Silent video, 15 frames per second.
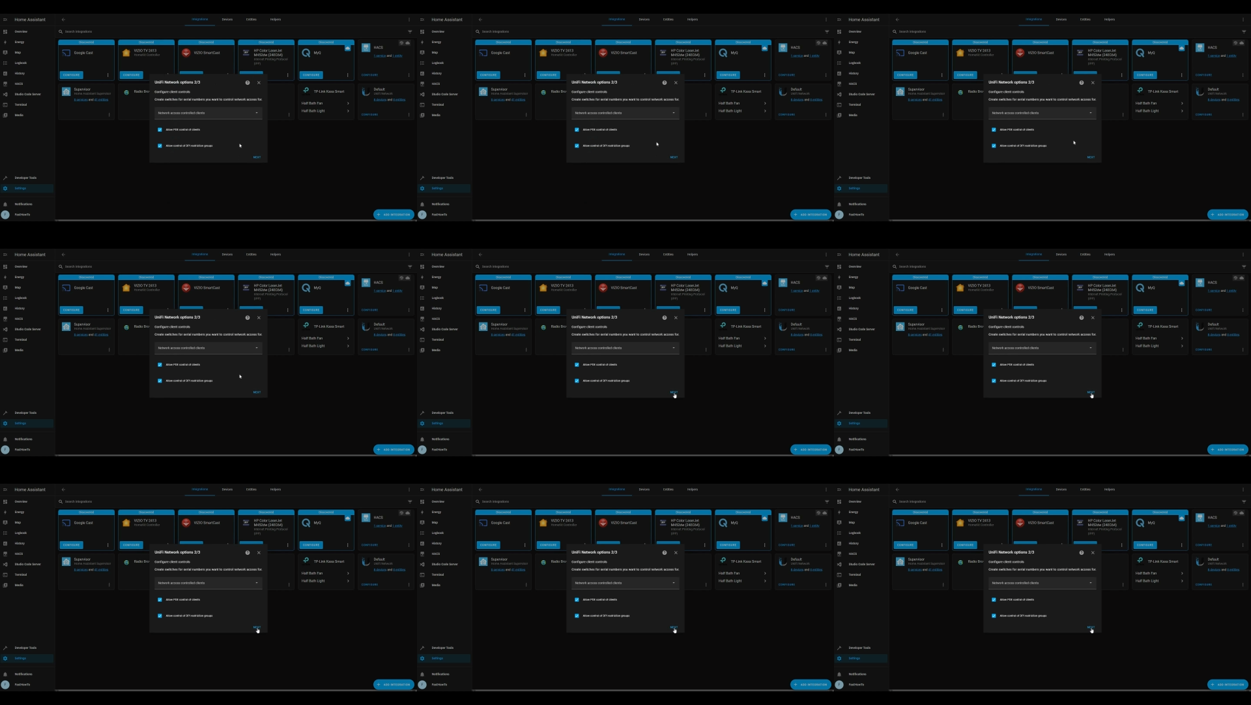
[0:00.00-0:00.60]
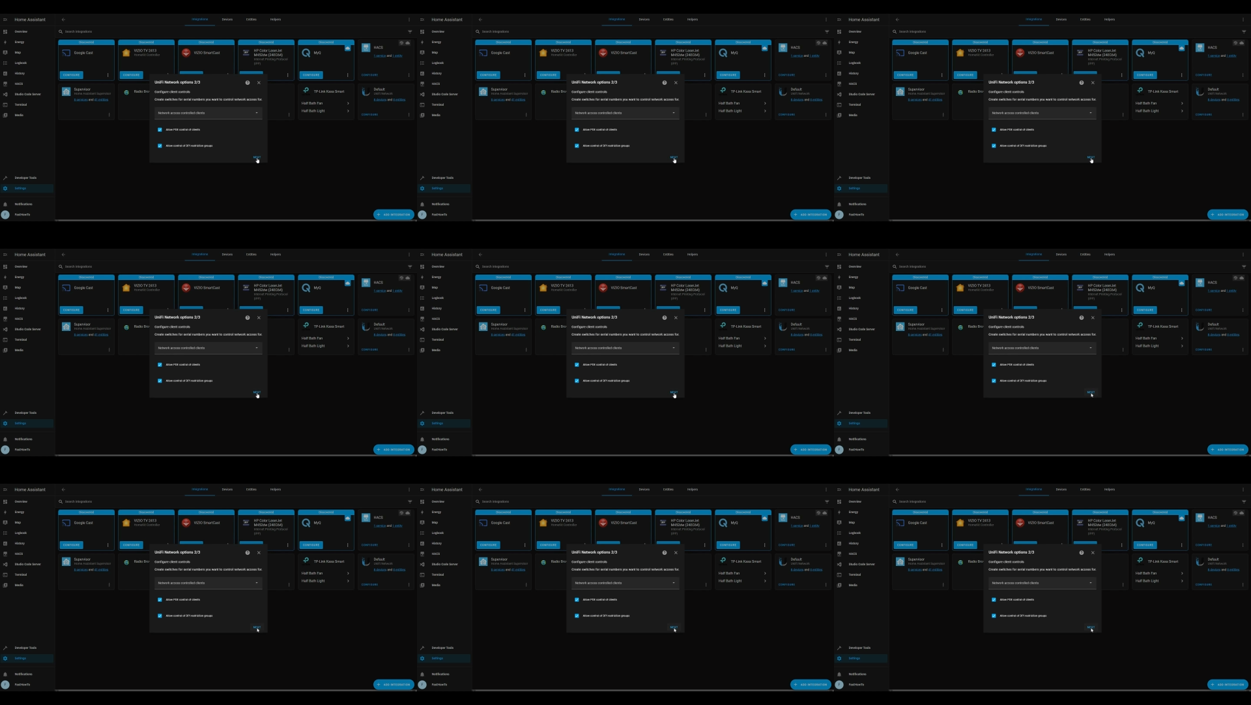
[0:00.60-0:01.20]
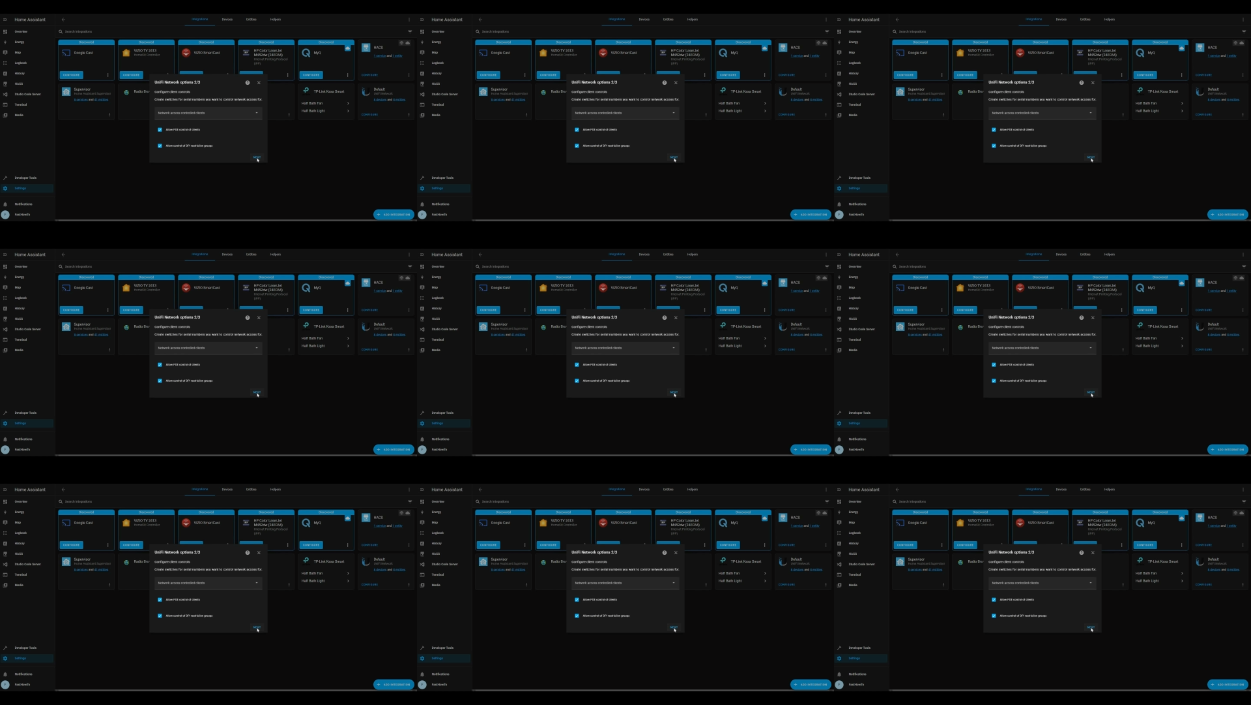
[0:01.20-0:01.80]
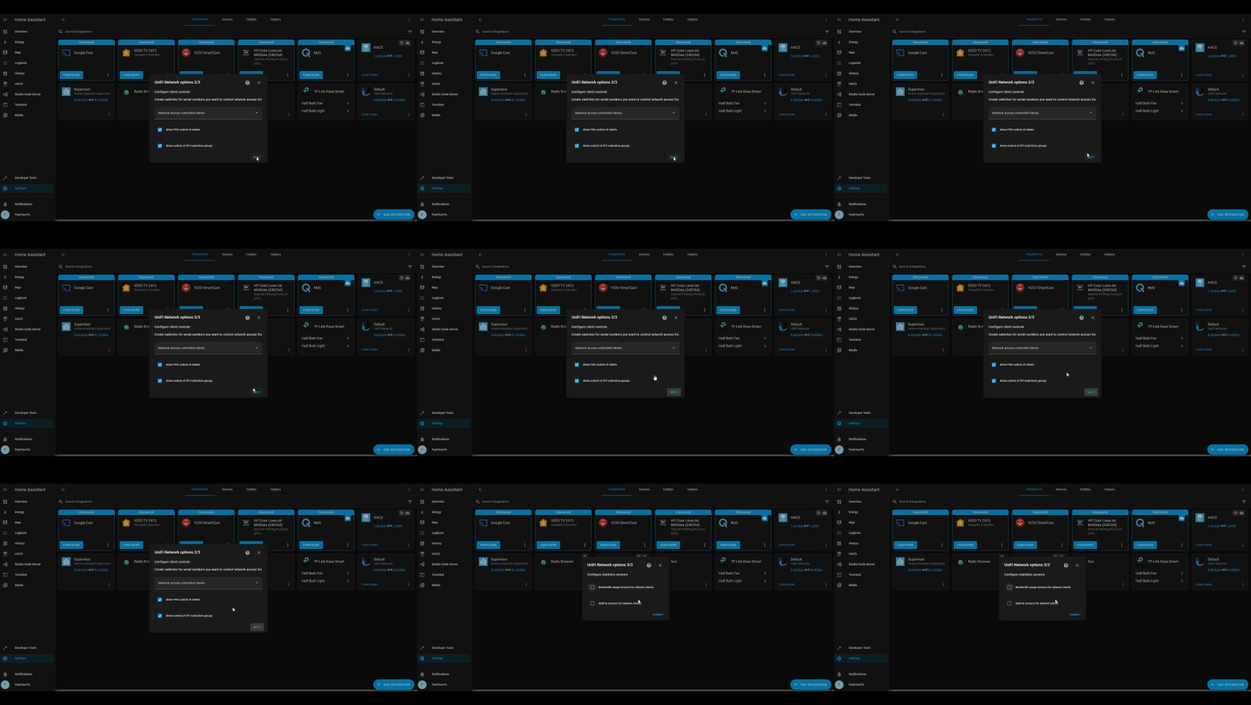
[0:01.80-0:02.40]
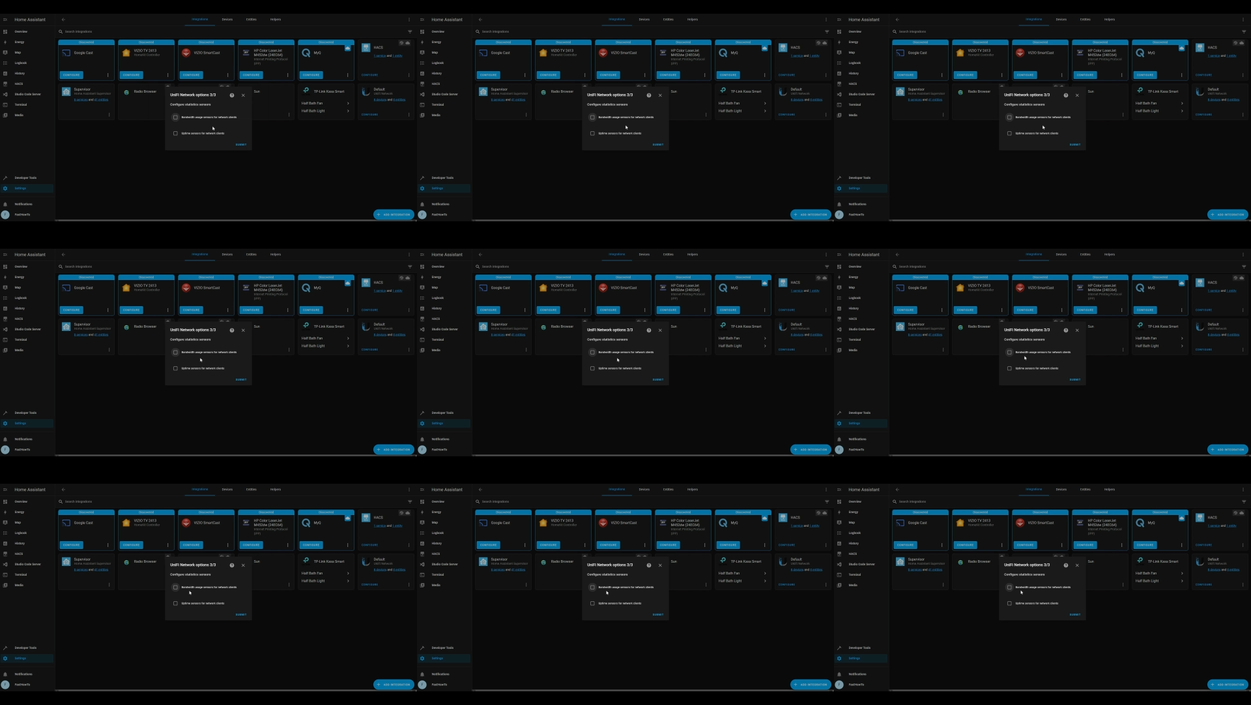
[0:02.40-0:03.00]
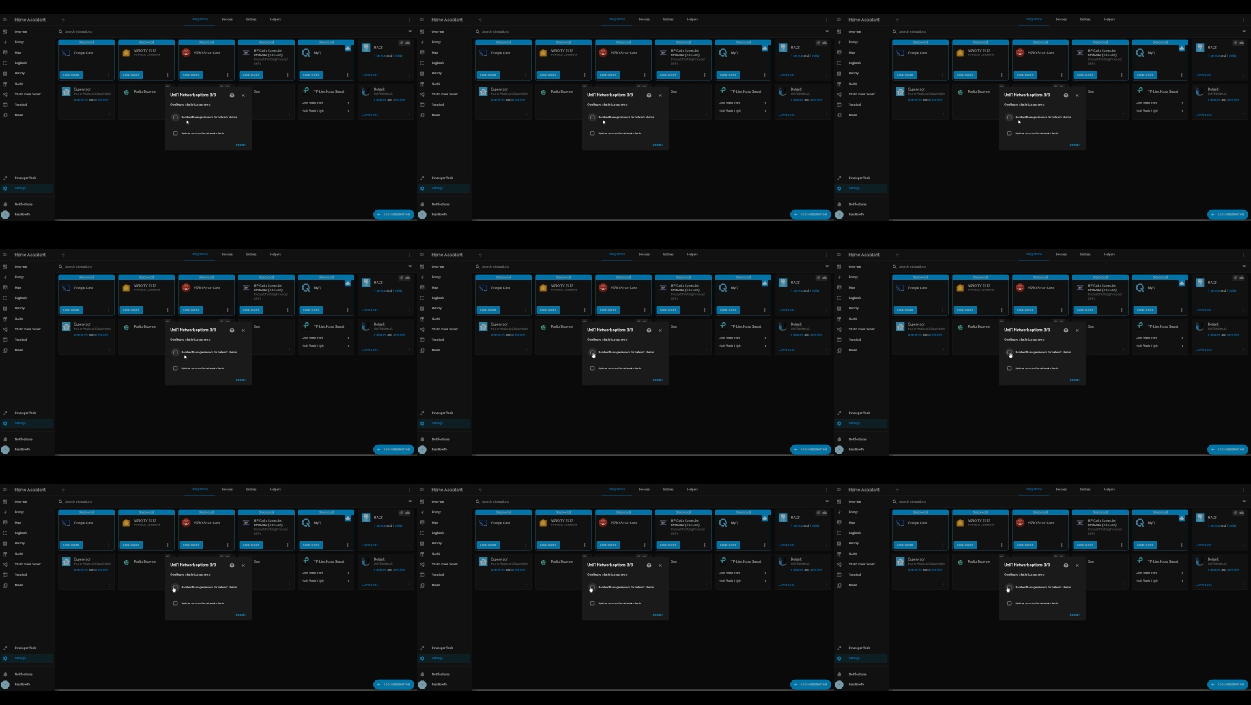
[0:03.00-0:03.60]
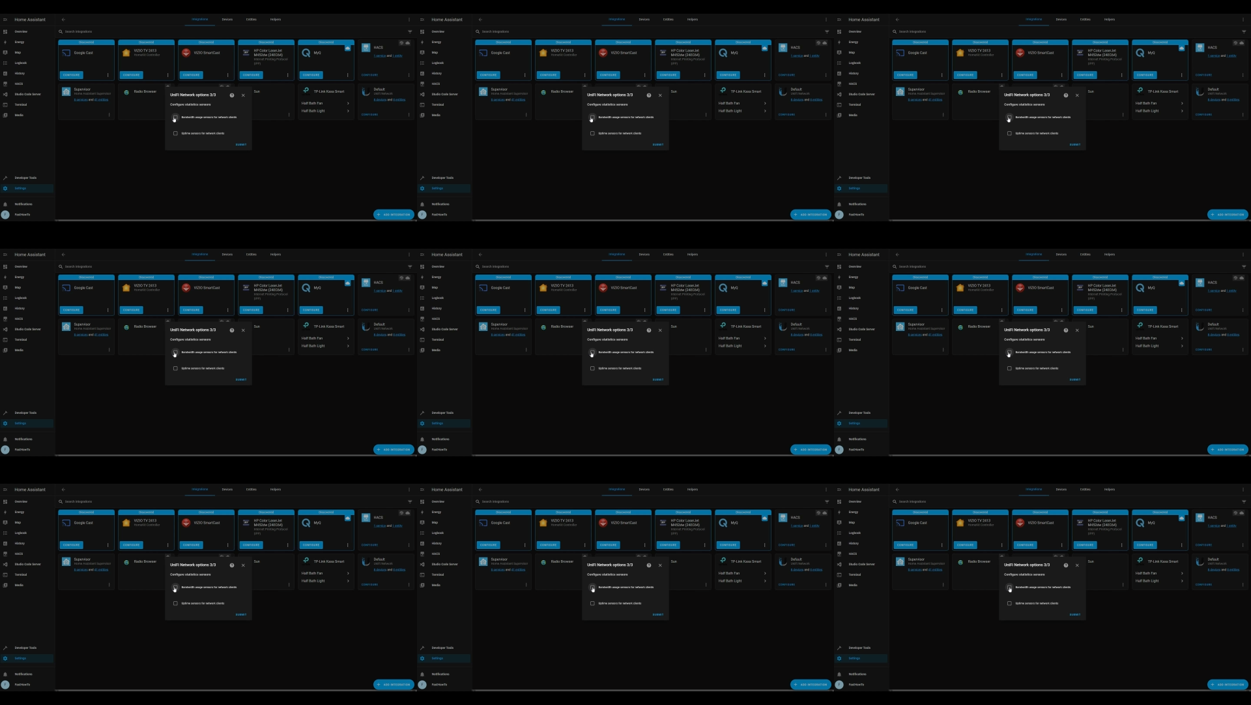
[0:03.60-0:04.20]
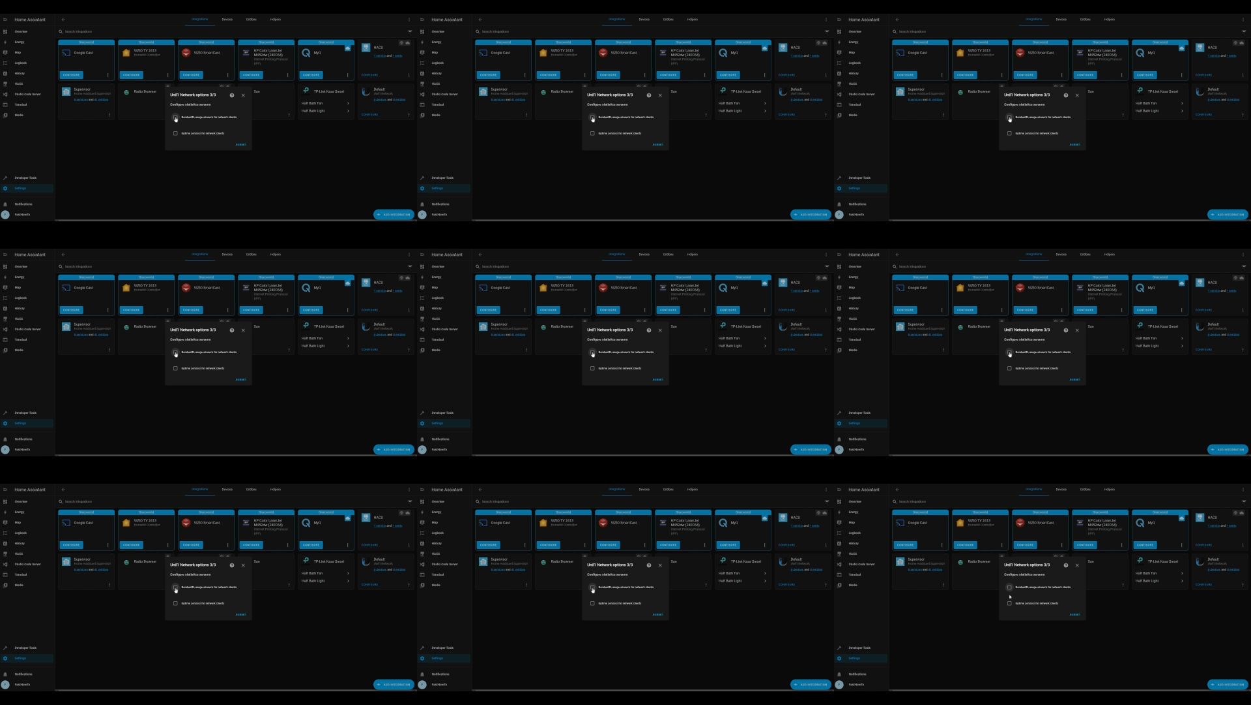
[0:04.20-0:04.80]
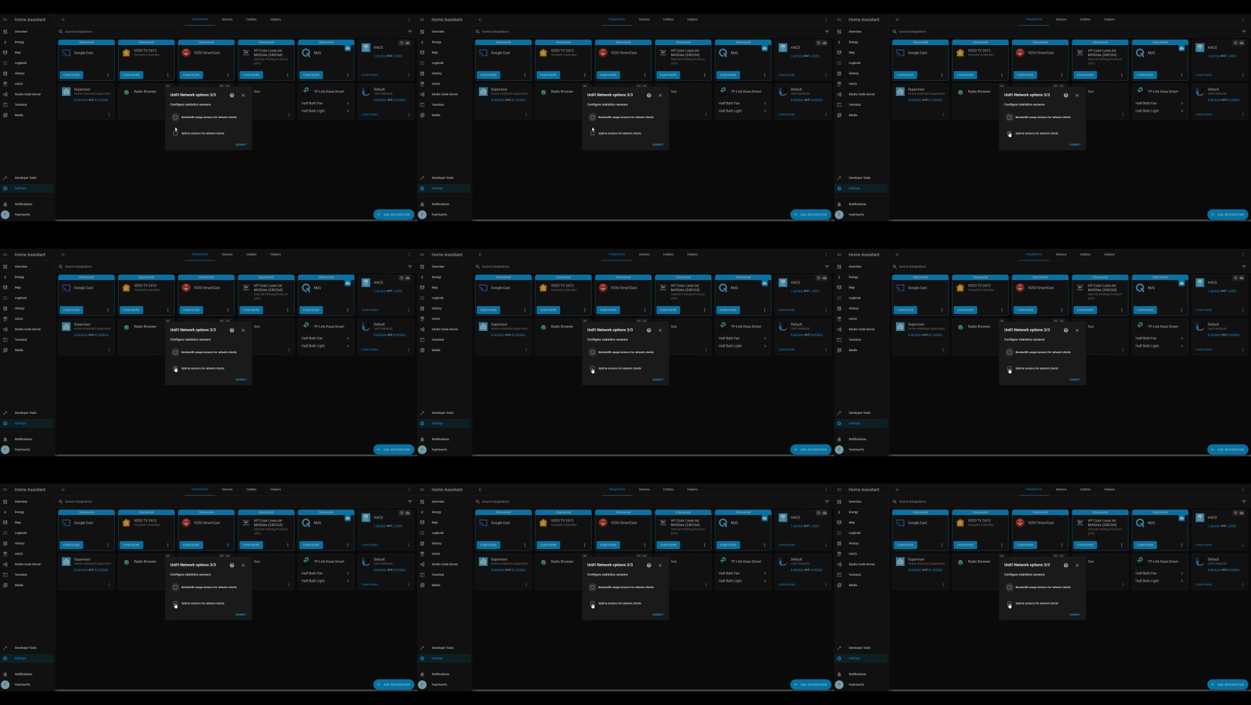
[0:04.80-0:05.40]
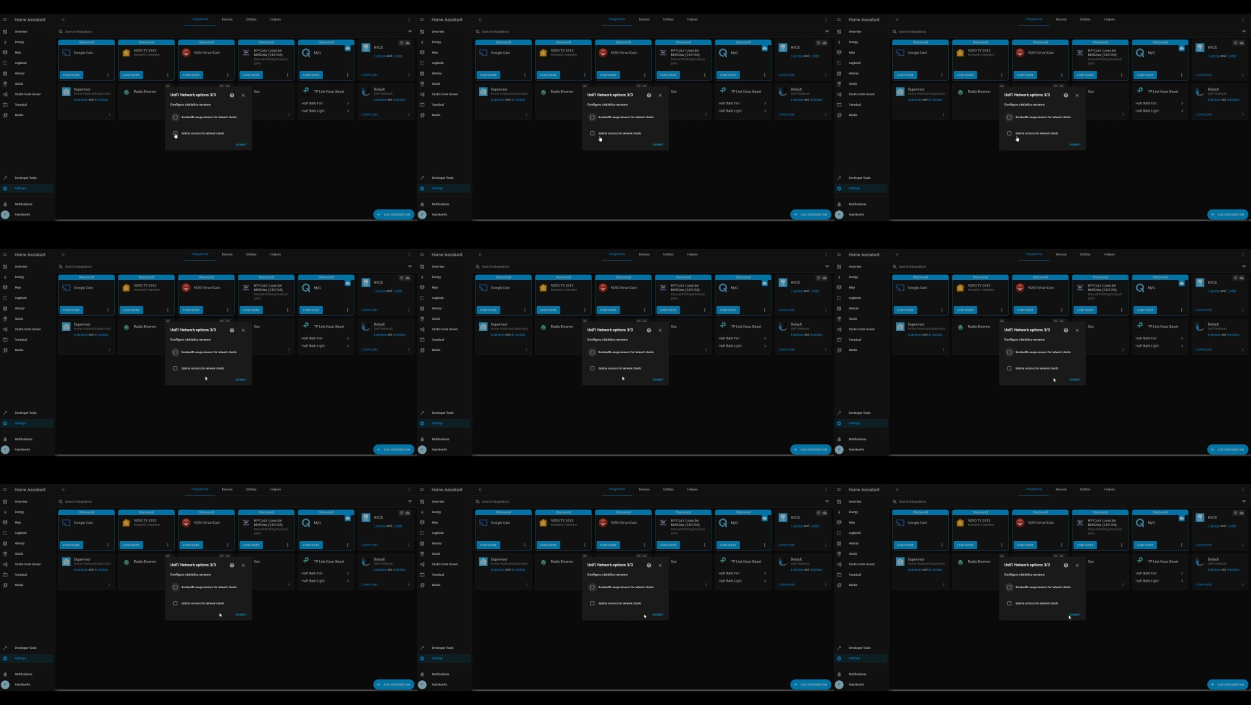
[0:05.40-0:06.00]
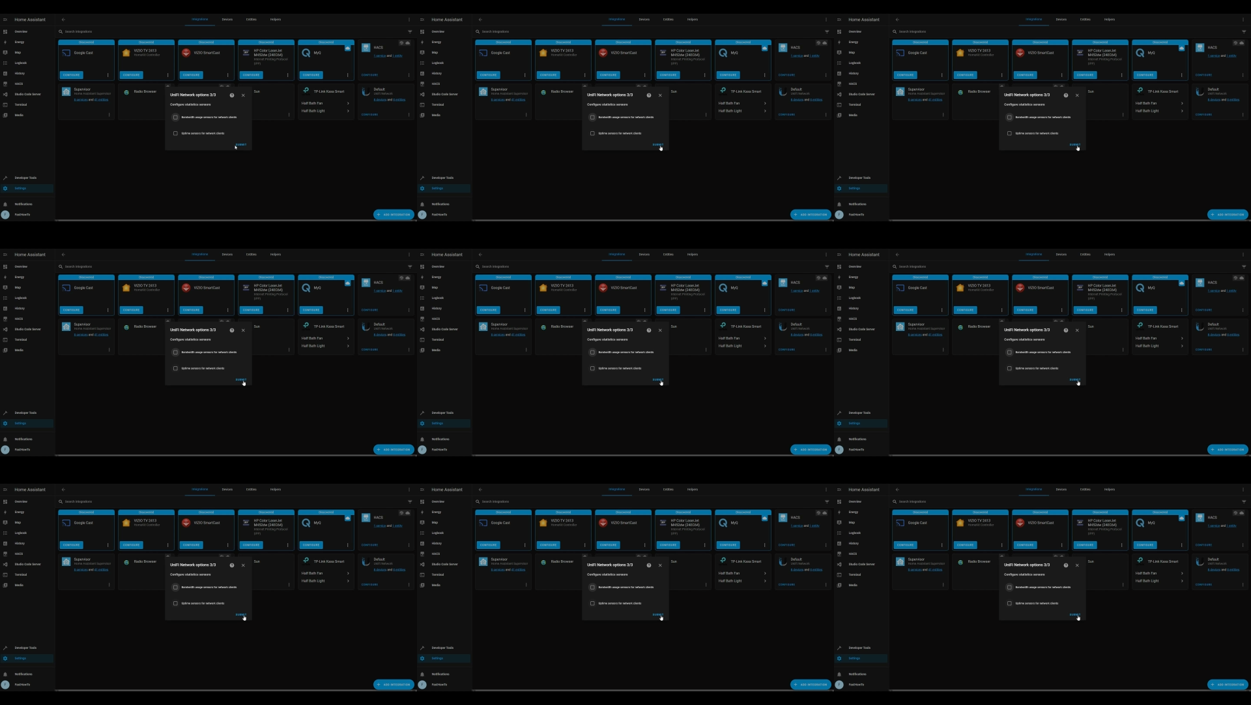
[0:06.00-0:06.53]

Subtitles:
[unreadable: no face in view]